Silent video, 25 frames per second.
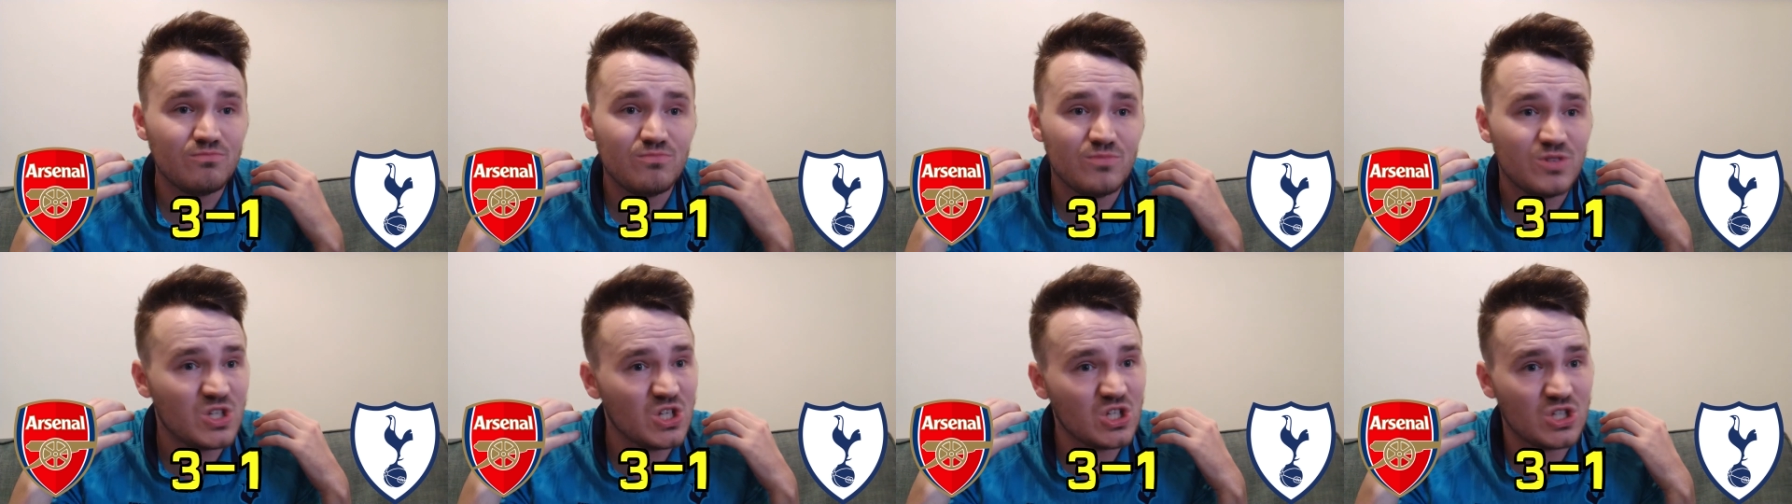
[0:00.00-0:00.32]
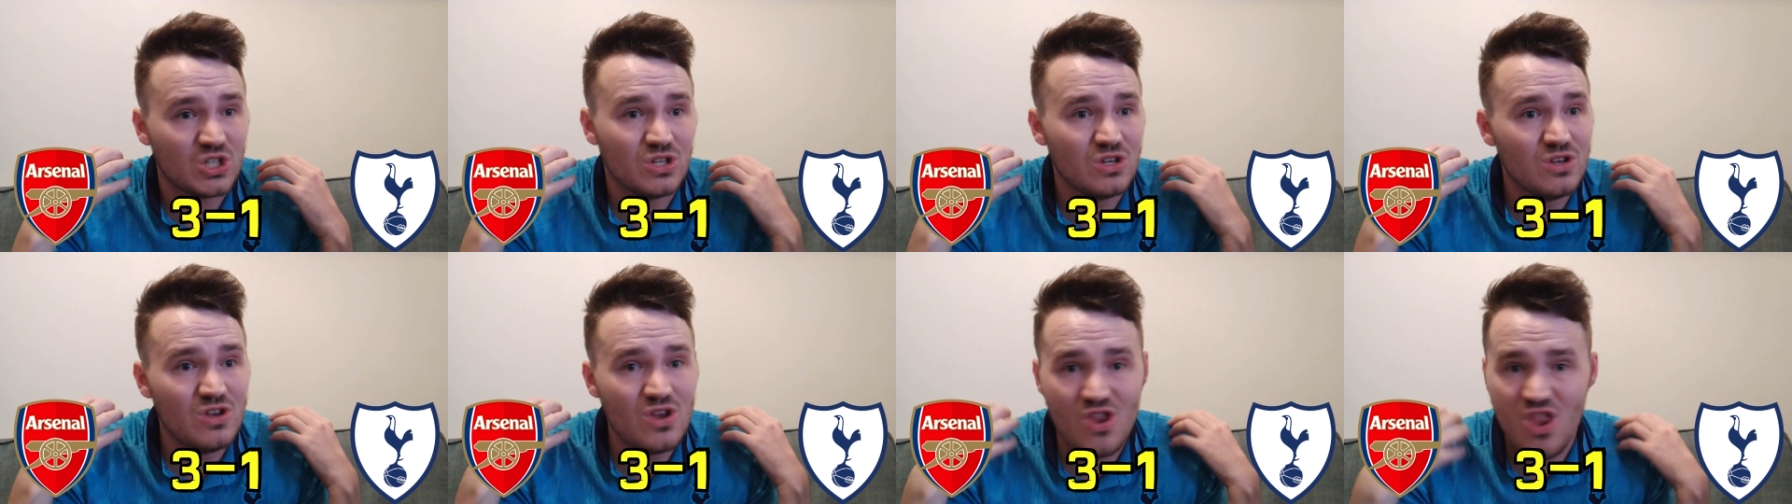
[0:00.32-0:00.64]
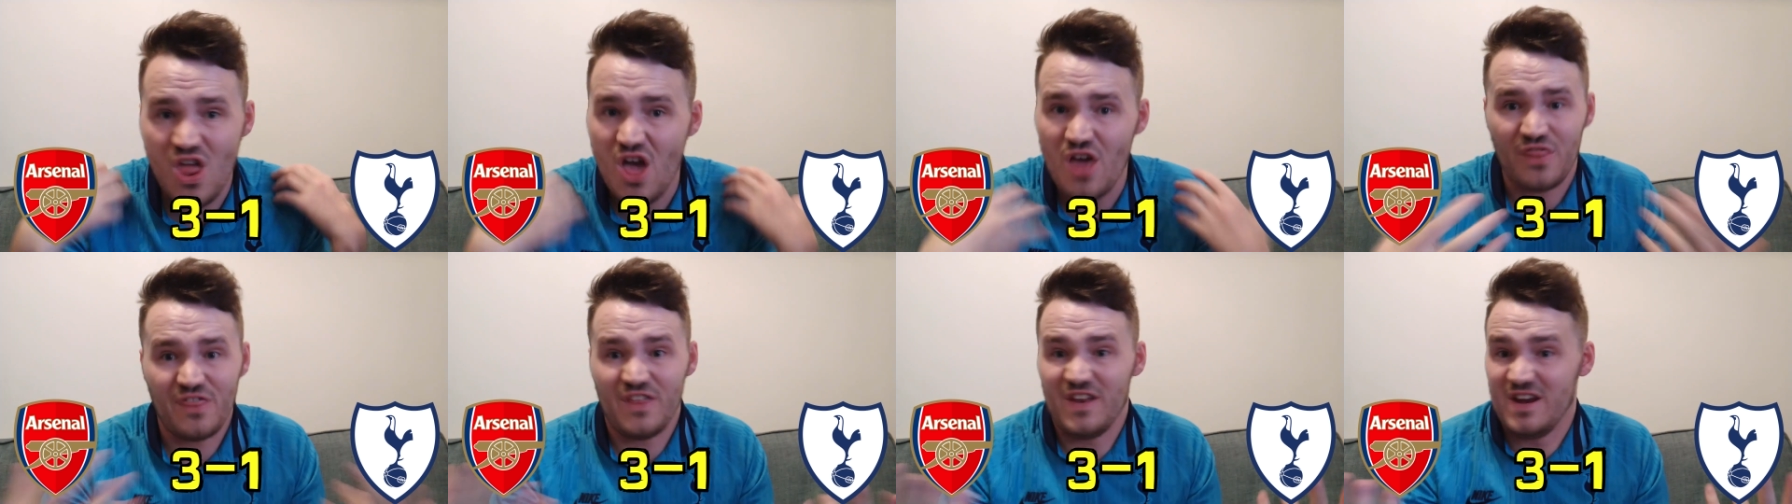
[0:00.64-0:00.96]
just
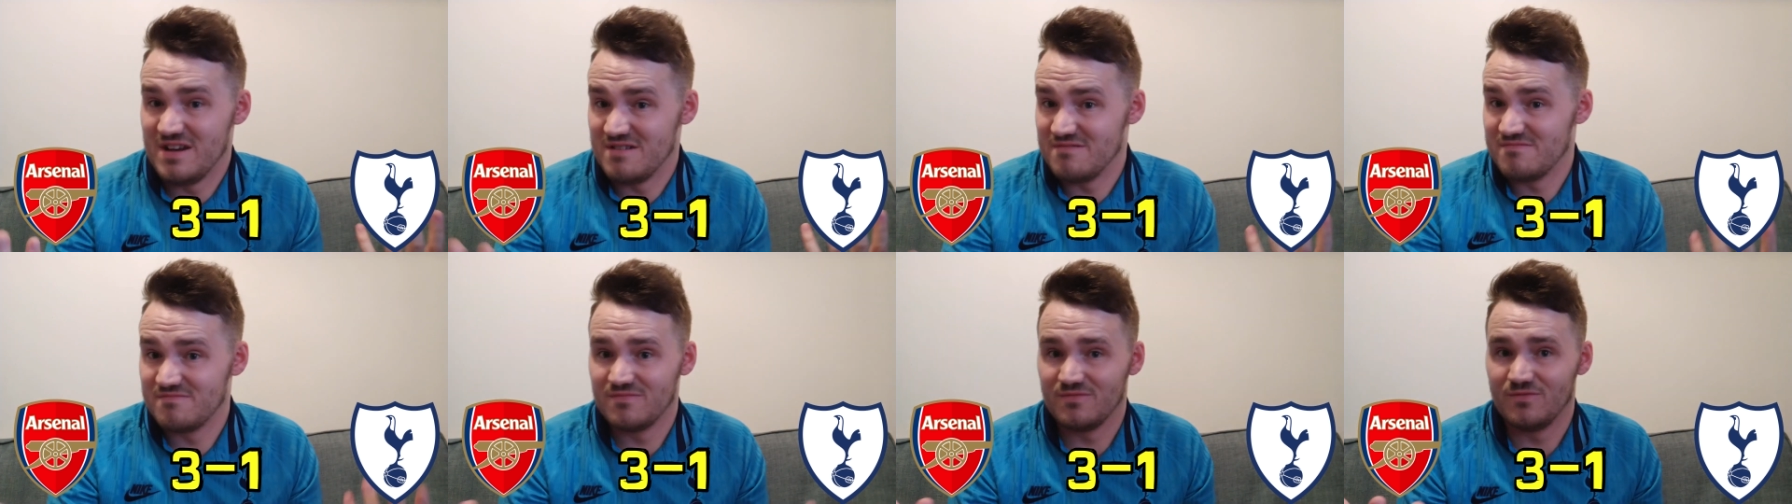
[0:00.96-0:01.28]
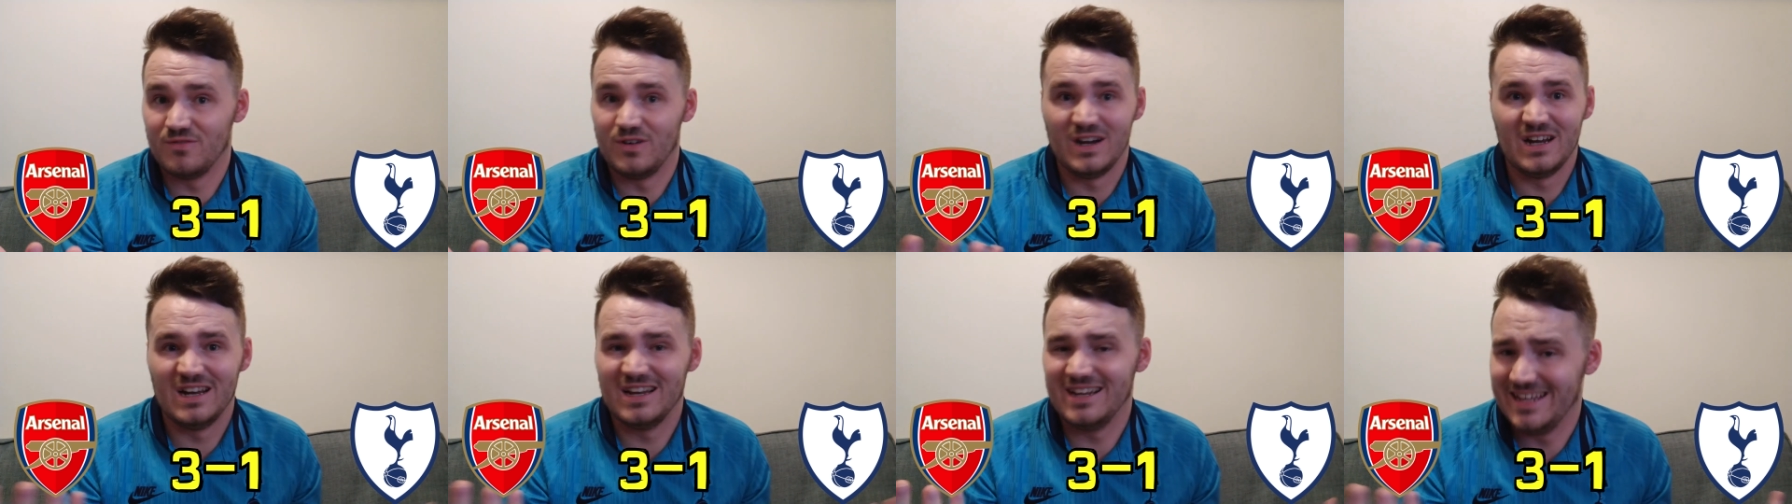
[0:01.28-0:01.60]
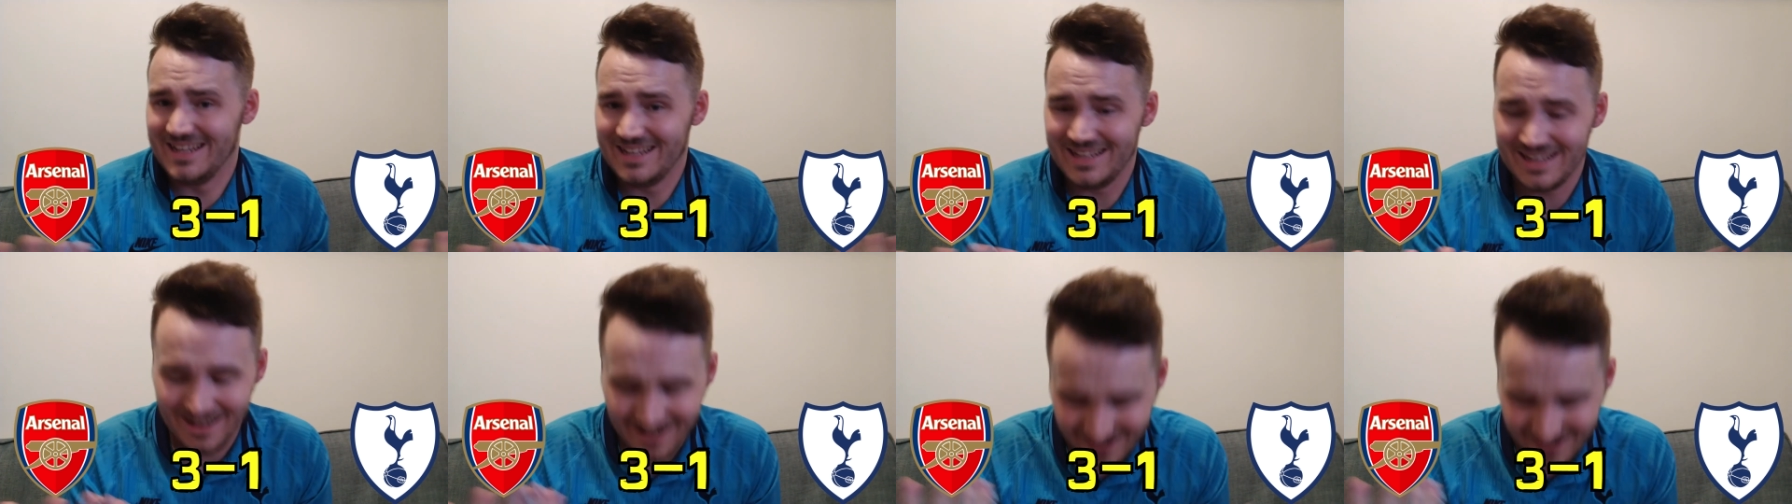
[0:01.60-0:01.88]
nothing, really.